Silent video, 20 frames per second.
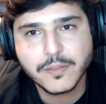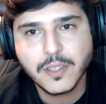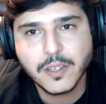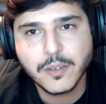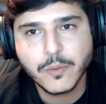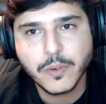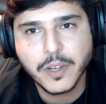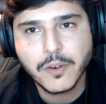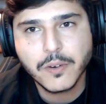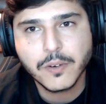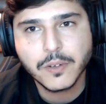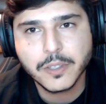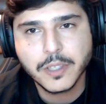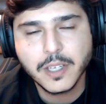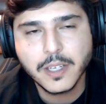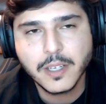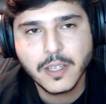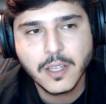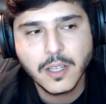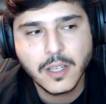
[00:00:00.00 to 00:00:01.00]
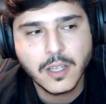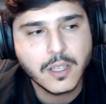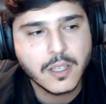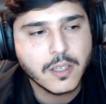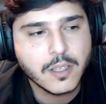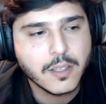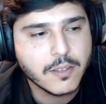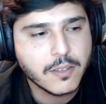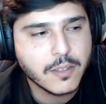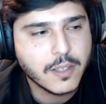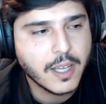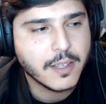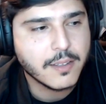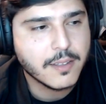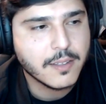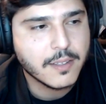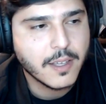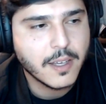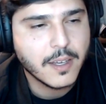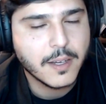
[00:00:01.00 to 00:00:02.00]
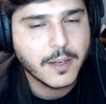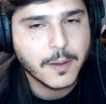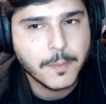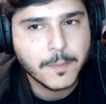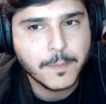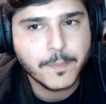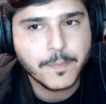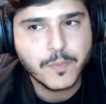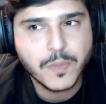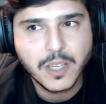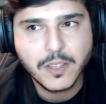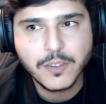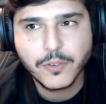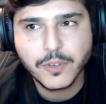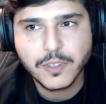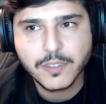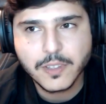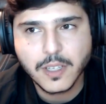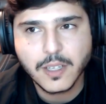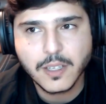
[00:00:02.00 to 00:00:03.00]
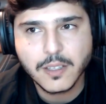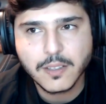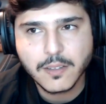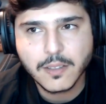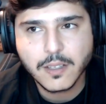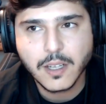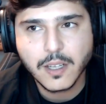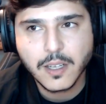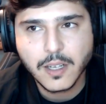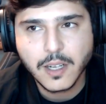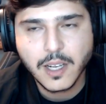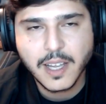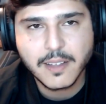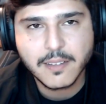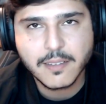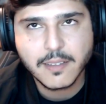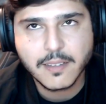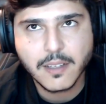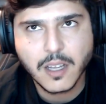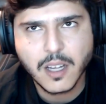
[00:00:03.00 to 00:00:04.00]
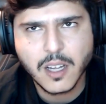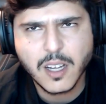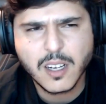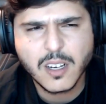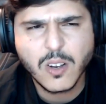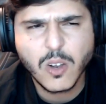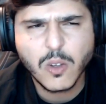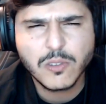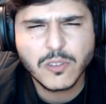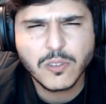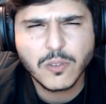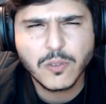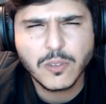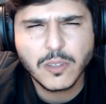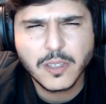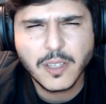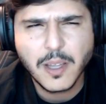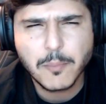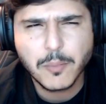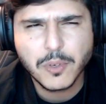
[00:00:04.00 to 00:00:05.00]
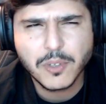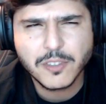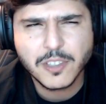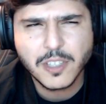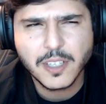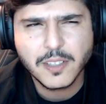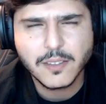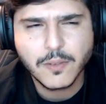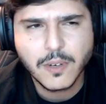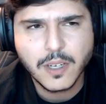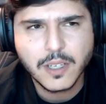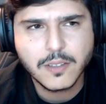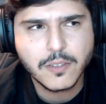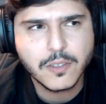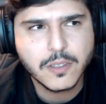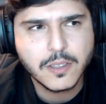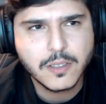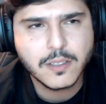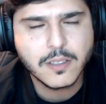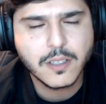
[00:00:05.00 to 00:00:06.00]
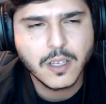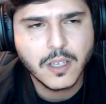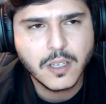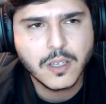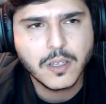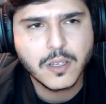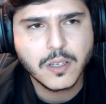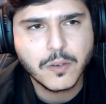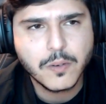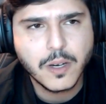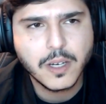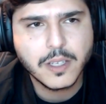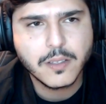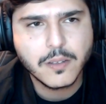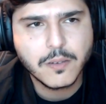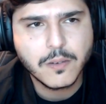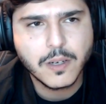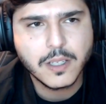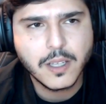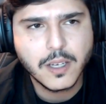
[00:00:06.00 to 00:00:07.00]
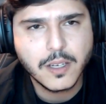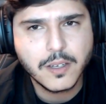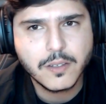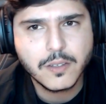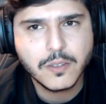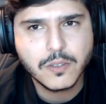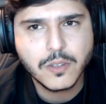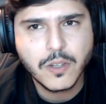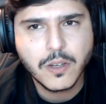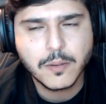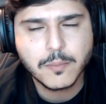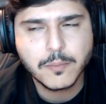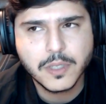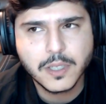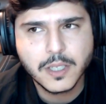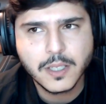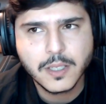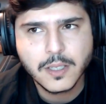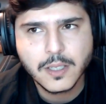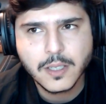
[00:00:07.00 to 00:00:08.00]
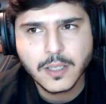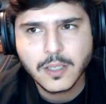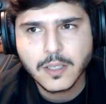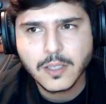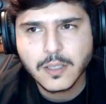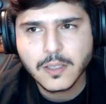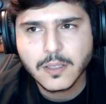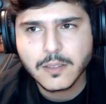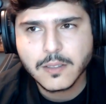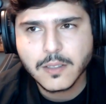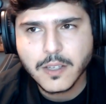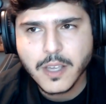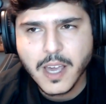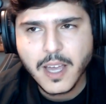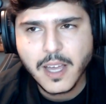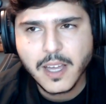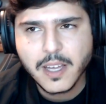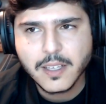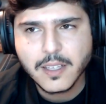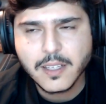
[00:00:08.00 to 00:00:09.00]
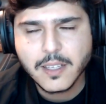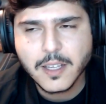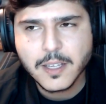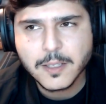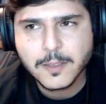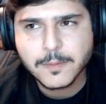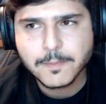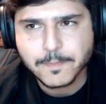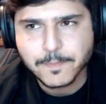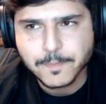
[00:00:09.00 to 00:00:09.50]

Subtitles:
the recording. So that's interesting. It's less, close to 10%, right? So it's quite a good number. So yeah, and